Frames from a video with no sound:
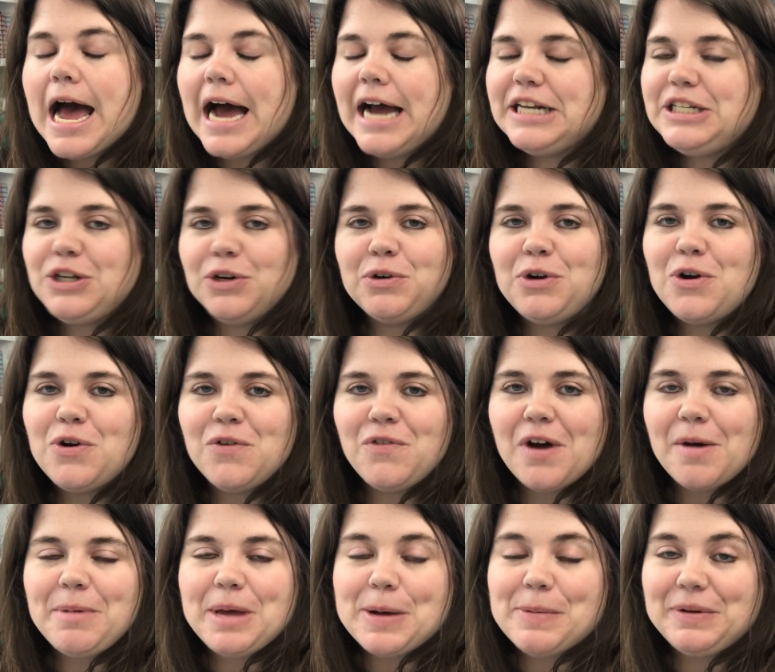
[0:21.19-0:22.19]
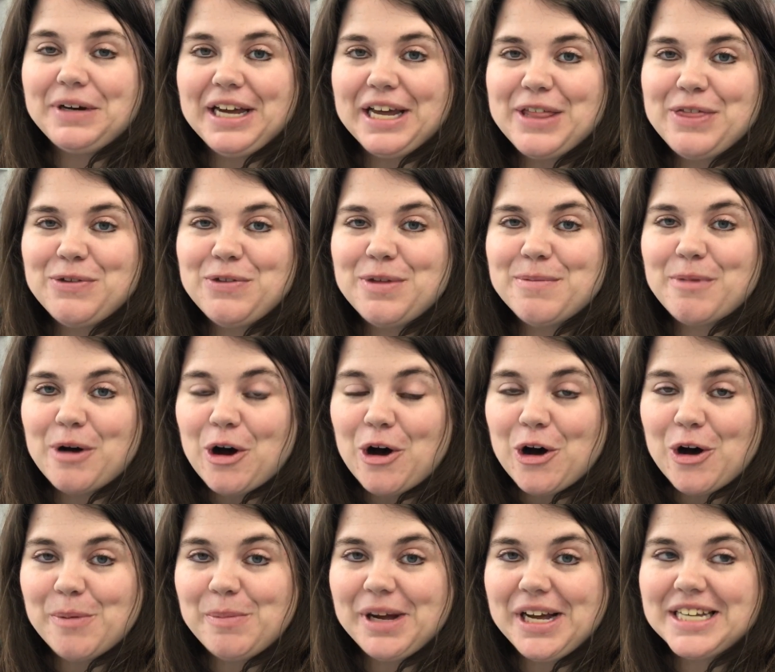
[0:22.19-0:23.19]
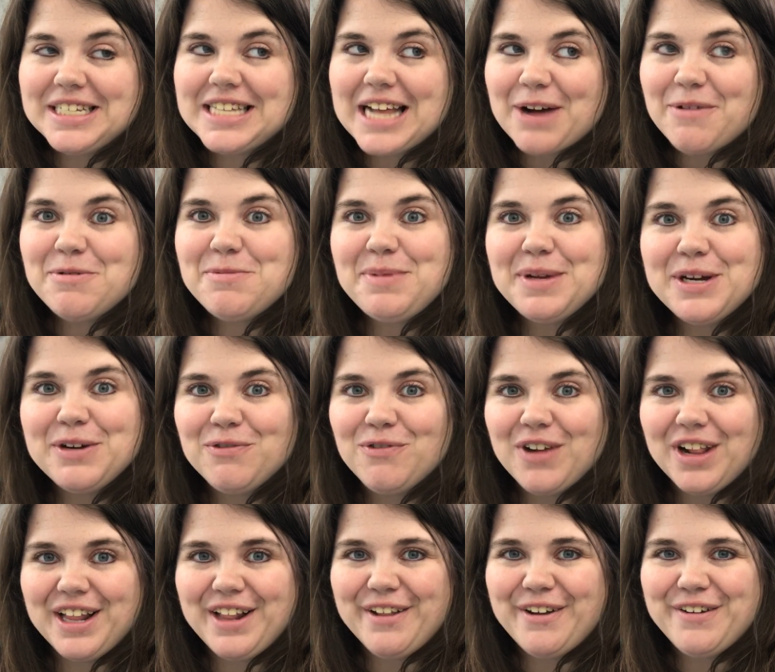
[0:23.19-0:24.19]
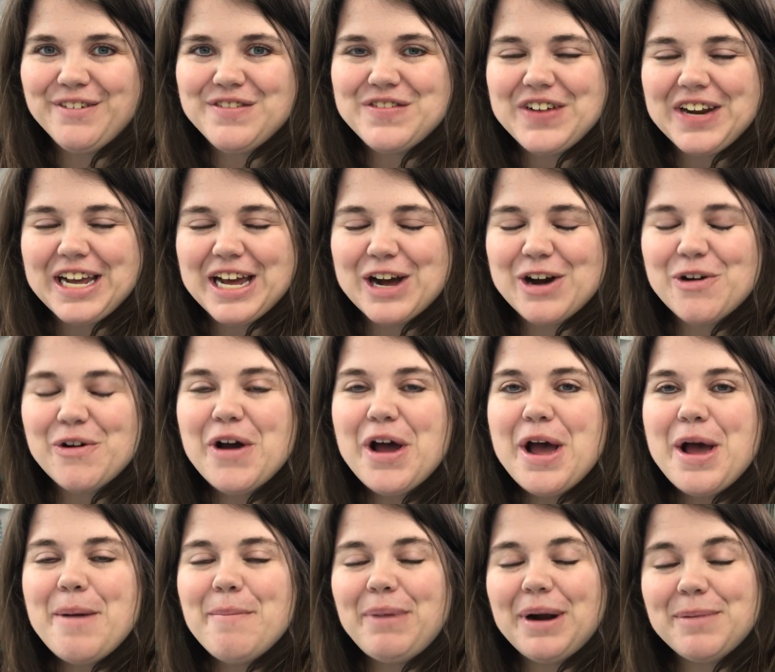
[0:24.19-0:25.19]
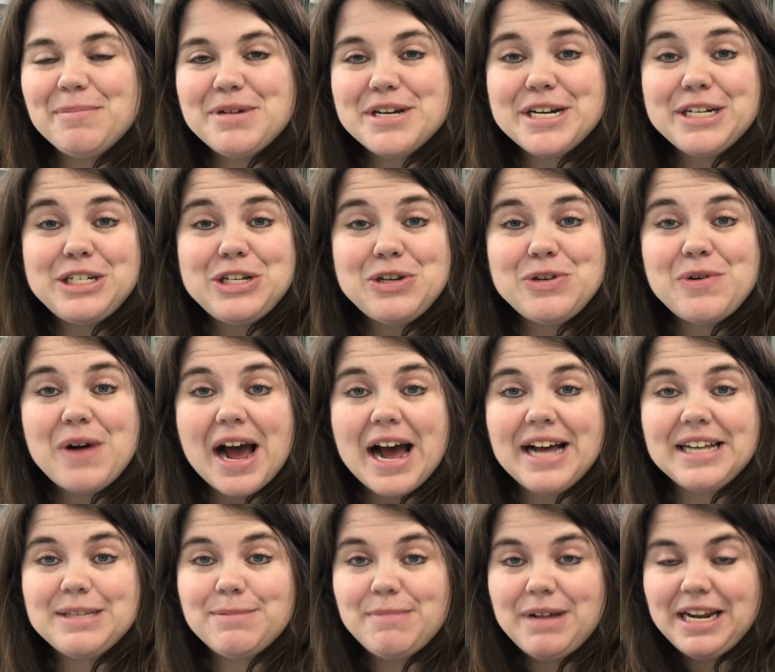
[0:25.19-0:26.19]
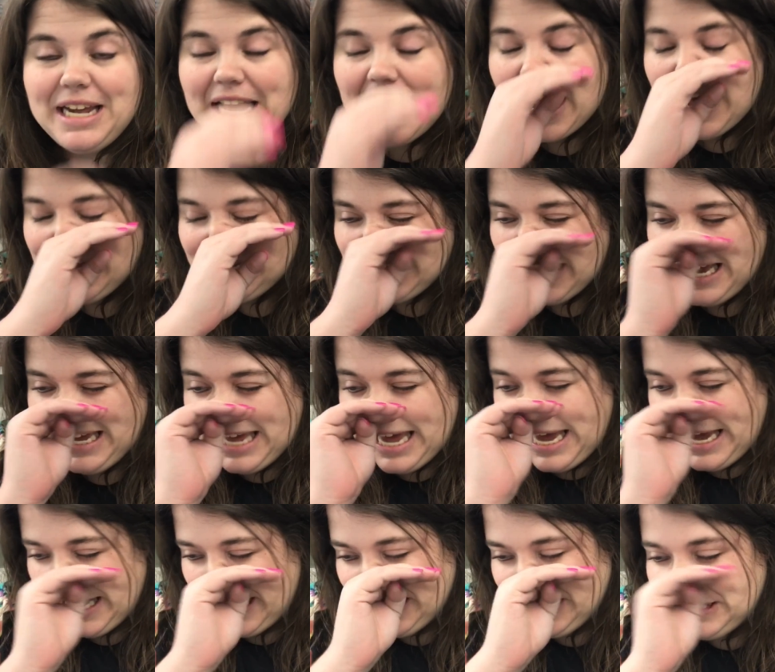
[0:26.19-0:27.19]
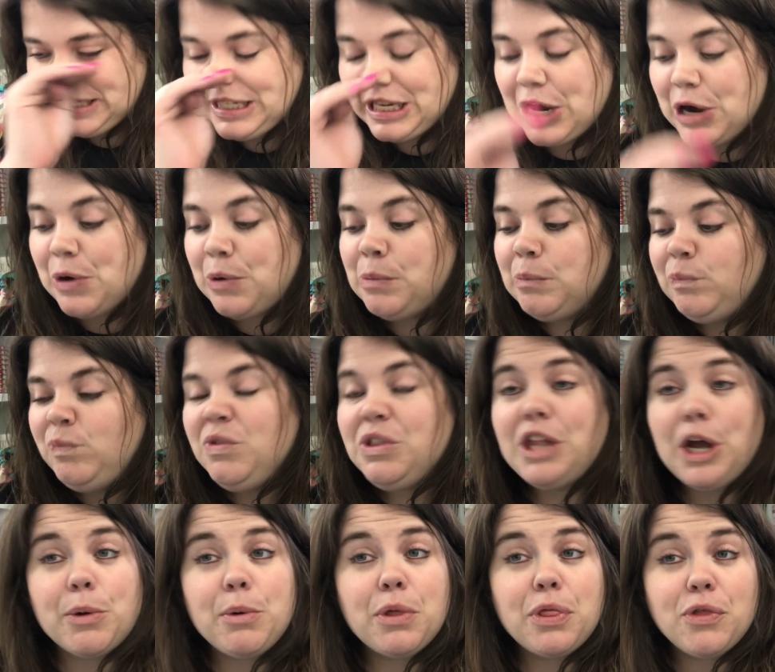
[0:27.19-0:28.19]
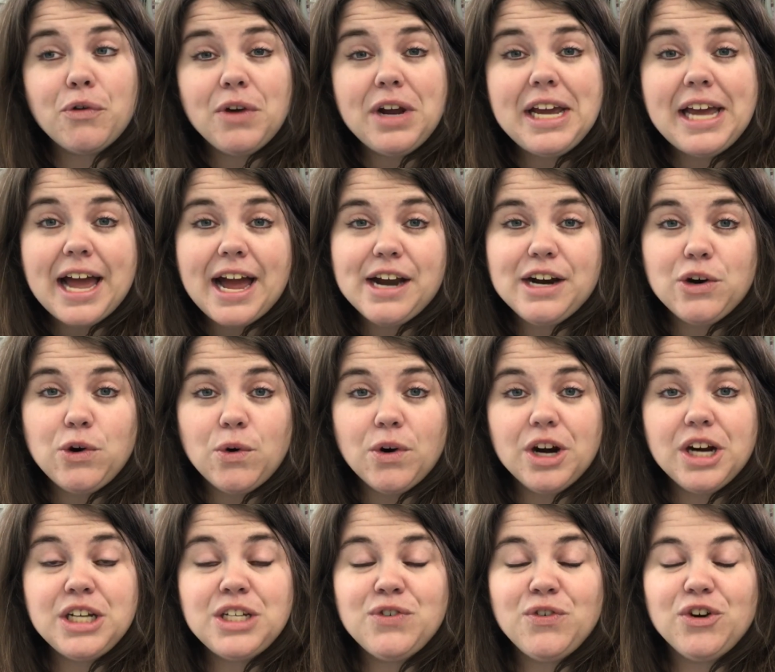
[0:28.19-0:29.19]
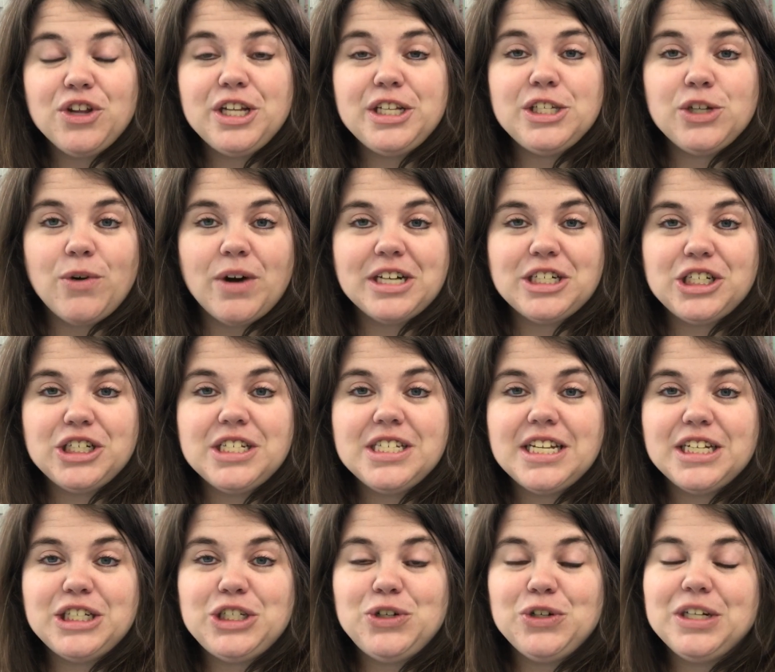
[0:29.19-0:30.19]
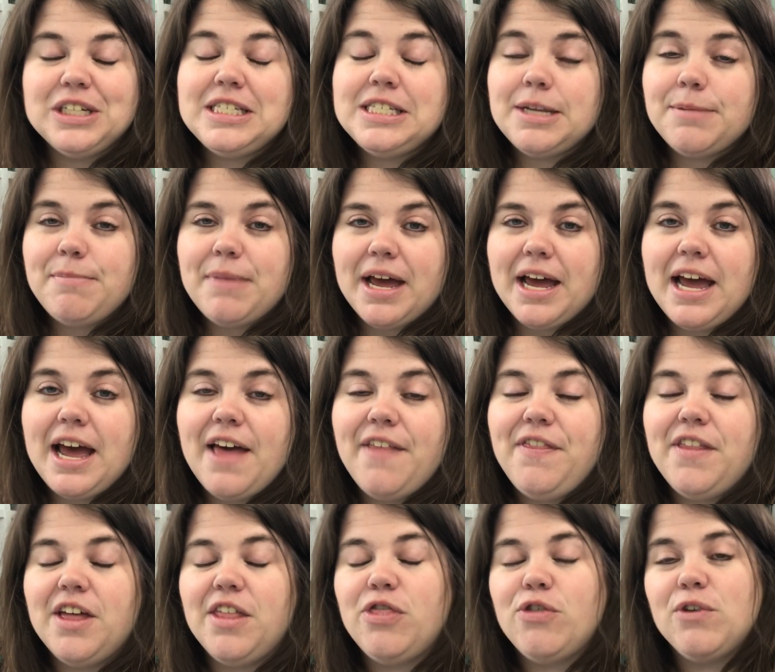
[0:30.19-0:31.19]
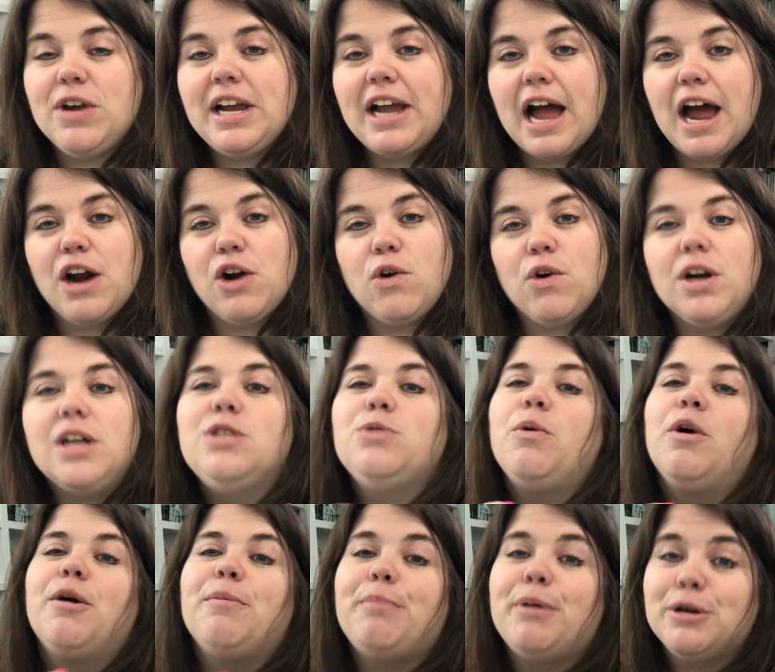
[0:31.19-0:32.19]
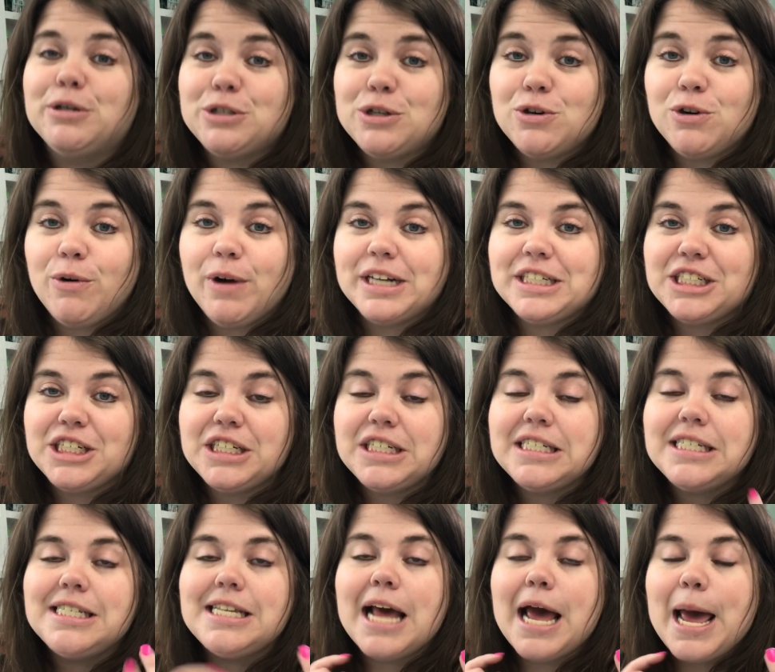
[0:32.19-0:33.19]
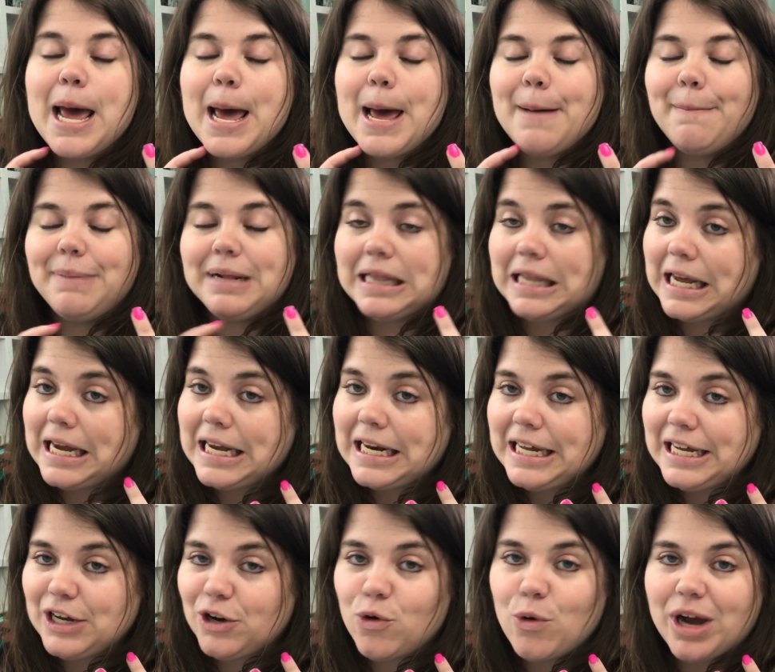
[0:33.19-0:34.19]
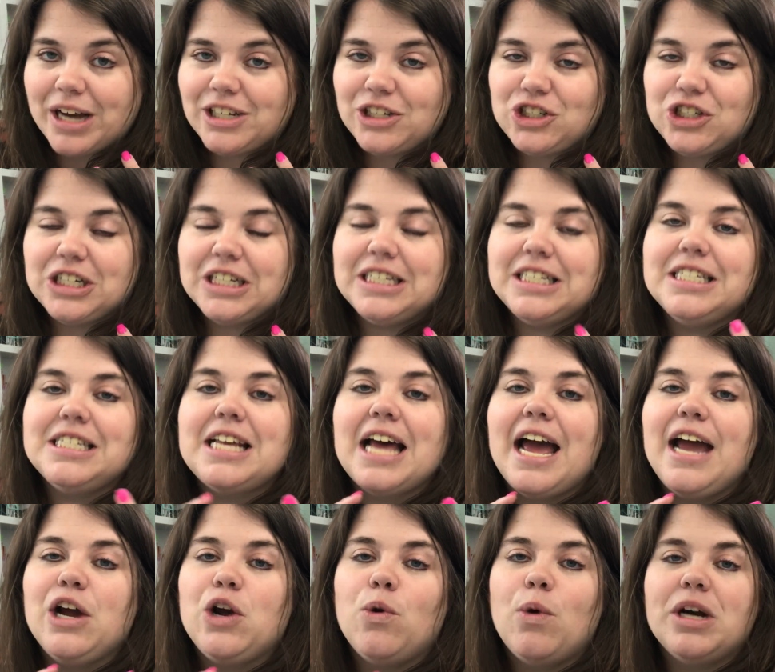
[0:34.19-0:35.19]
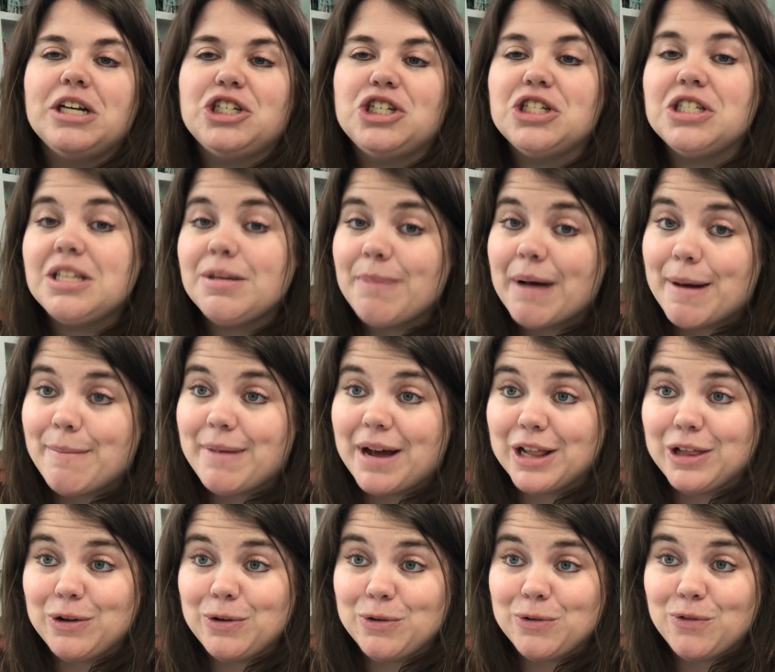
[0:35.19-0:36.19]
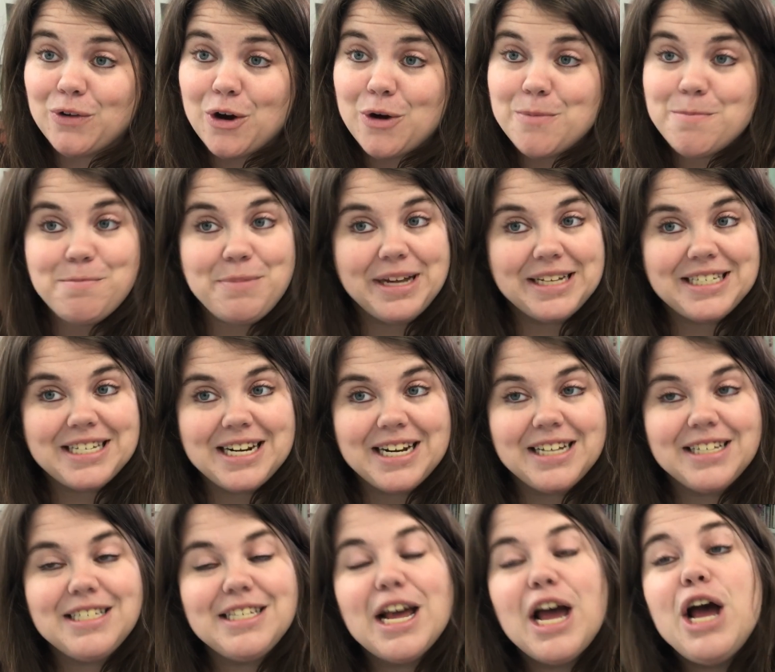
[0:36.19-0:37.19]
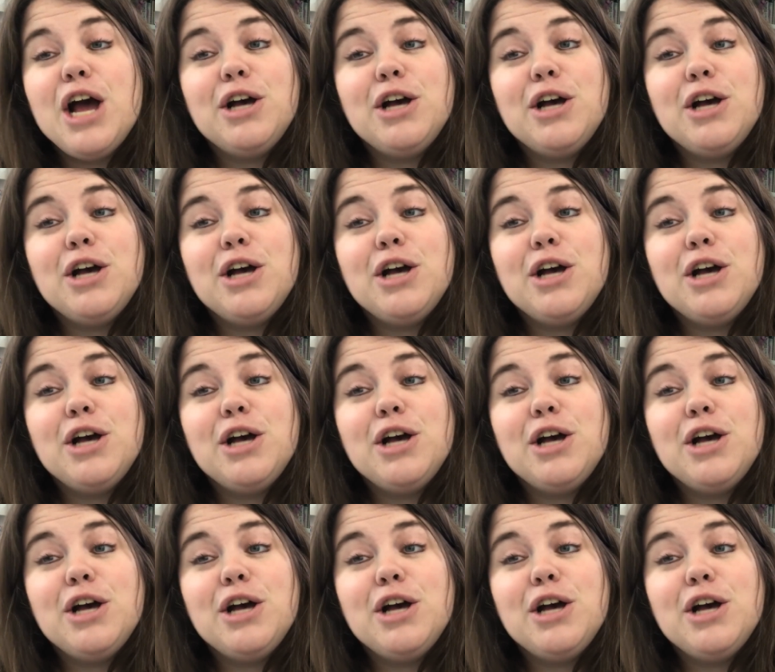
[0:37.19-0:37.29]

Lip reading: I don't know if I'll be able to get through them all because that would be a really long video, but I'm going to do as many as I can. So there were 3 categories for these questions that you could submit, and the 3 categories were personal questions, planning questions, and questions about my Lularoe business.